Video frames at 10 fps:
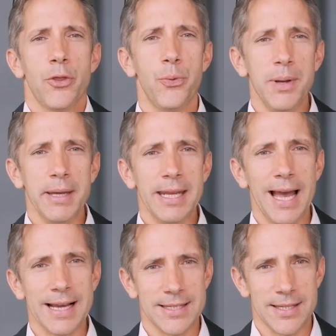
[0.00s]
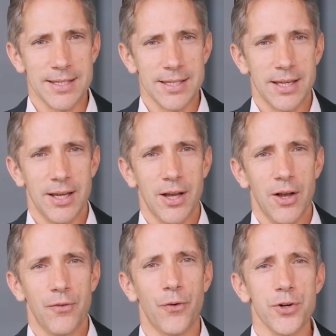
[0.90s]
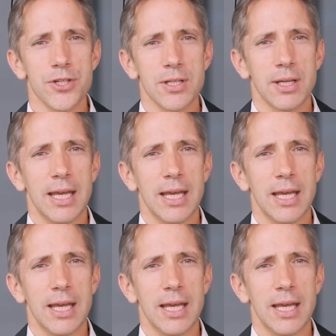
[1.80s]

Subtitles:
3 main axes. First,